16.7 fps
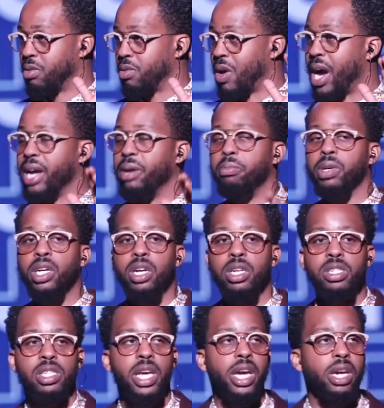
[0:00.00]
Right?
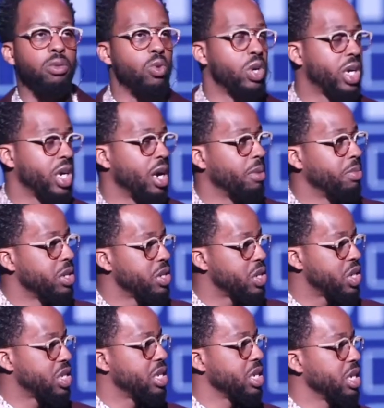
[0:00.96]
Because Satan will come to
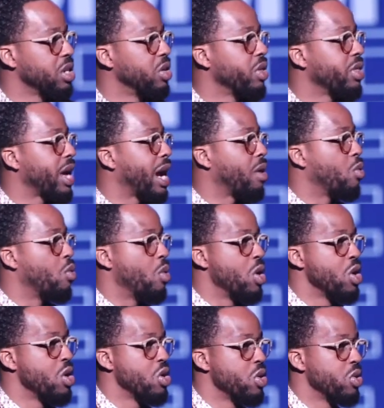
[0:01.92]
steal that
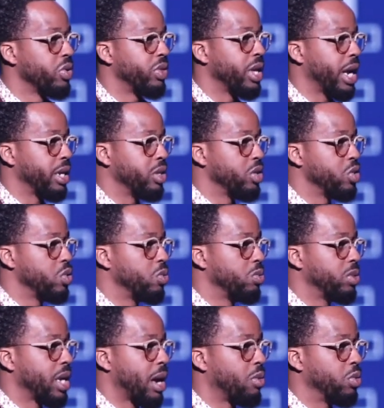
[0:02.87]
word that you,
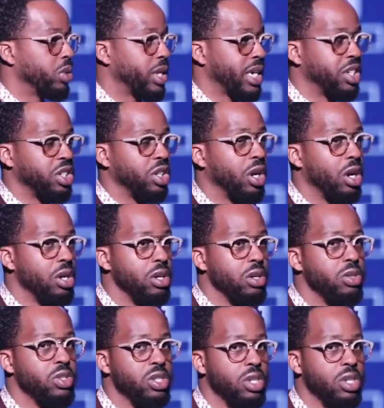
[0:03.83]
that, that you heard.